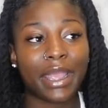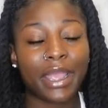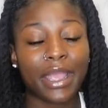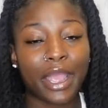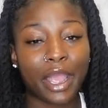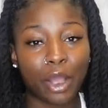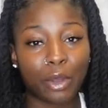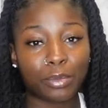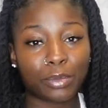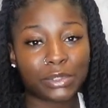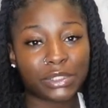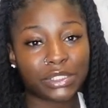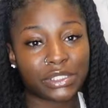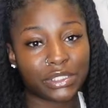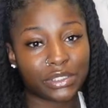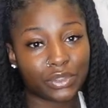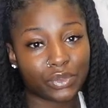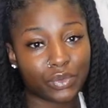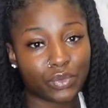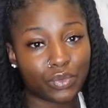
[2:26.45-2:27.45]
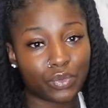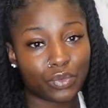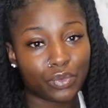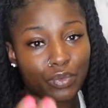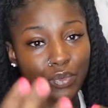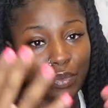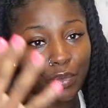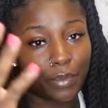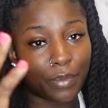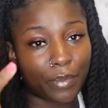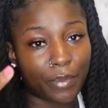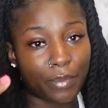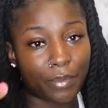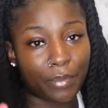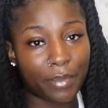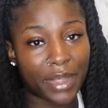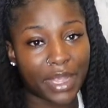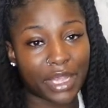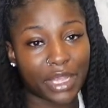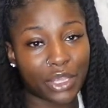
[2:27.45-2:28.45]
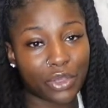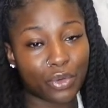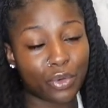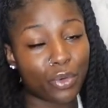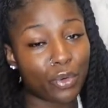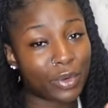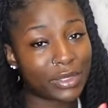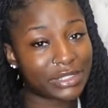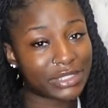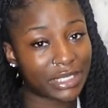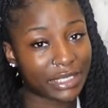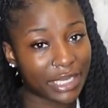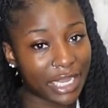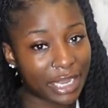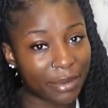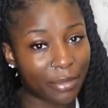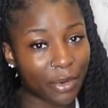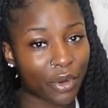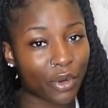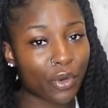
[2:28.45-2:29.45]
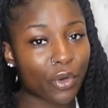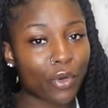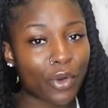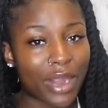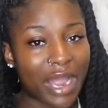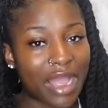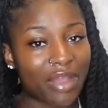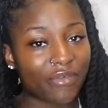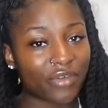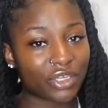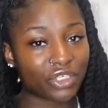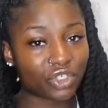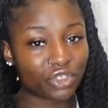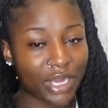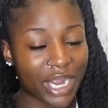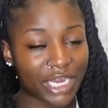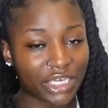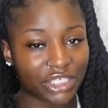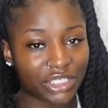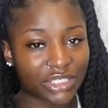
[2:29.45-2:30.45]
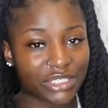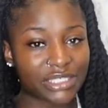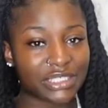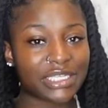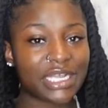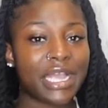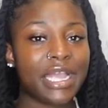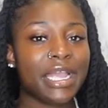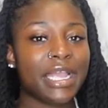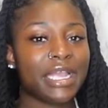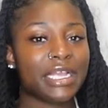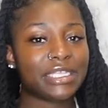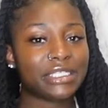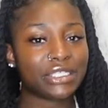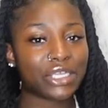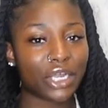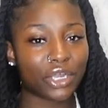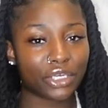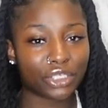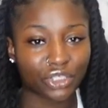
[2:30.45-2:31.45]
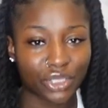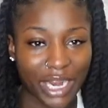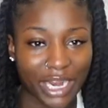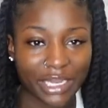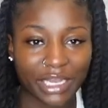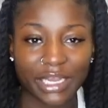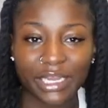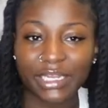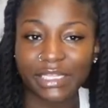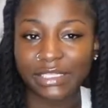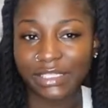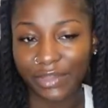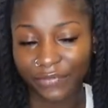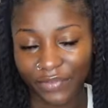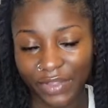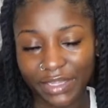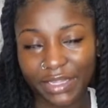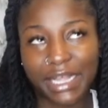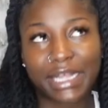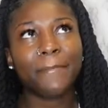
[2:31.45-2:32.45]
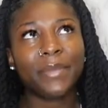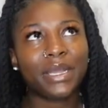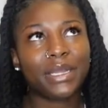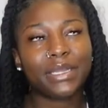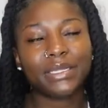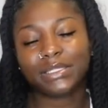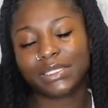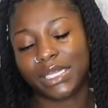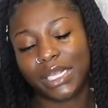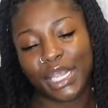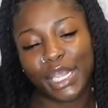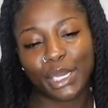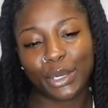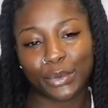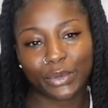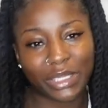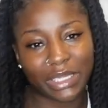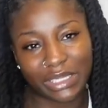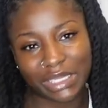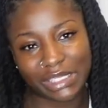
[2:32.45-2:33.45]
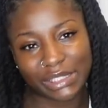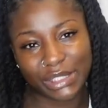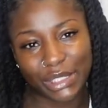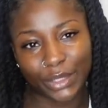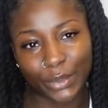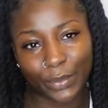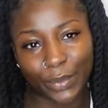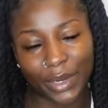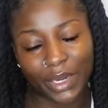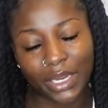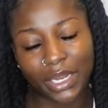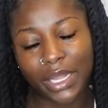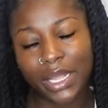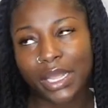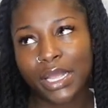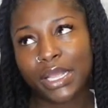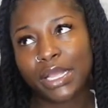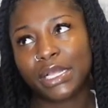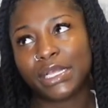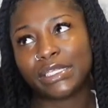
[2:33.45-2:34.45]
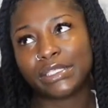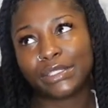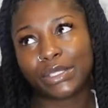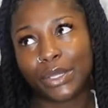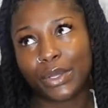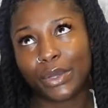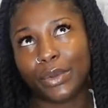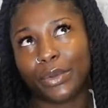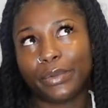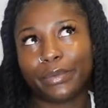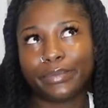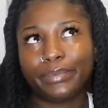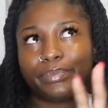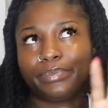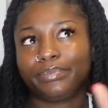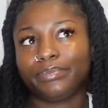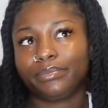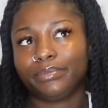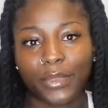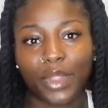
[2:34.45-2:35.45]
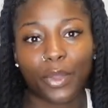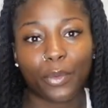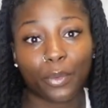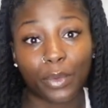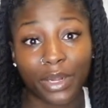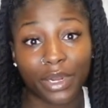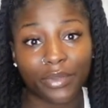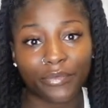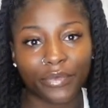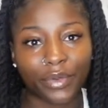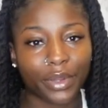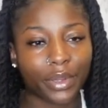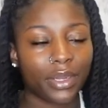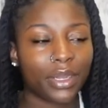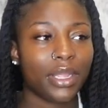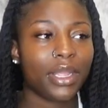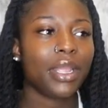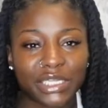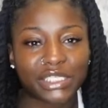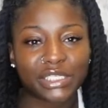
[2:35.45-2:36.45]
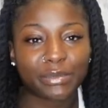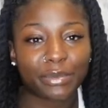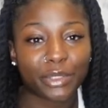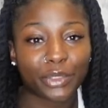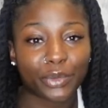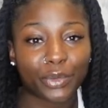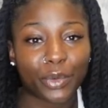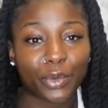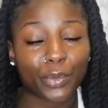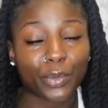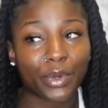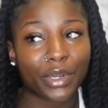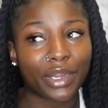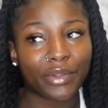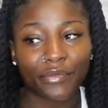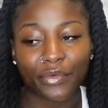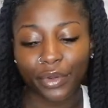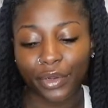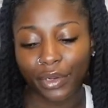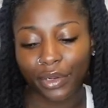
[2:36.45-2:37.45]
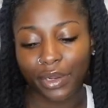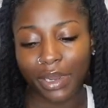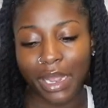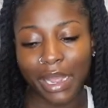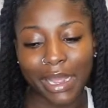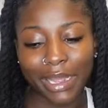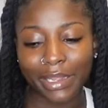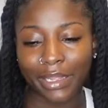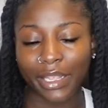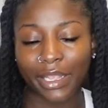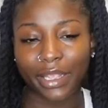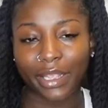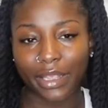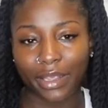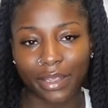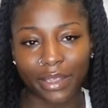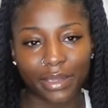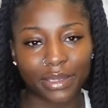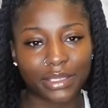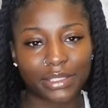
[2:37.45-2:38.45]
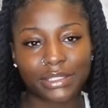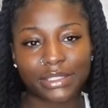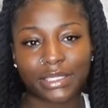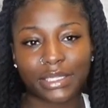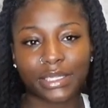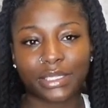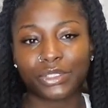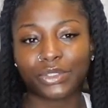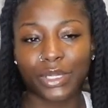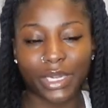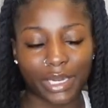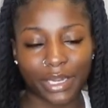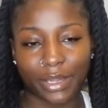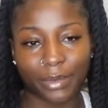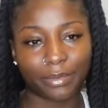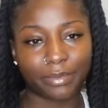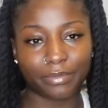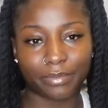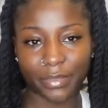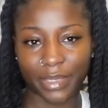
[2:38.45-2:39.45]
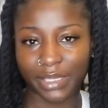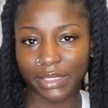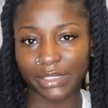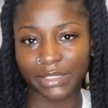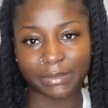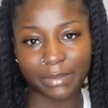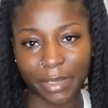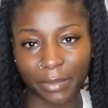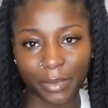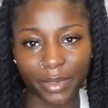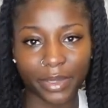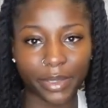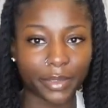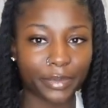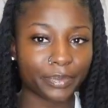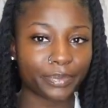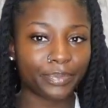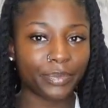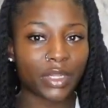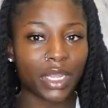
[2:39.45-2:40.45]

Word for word: helps to make you go into labor or have contractions and start contracting and stuff like that. But he don't think that's gonna work, so whatever. I've just been doing whatever I can to try to help make this baby come.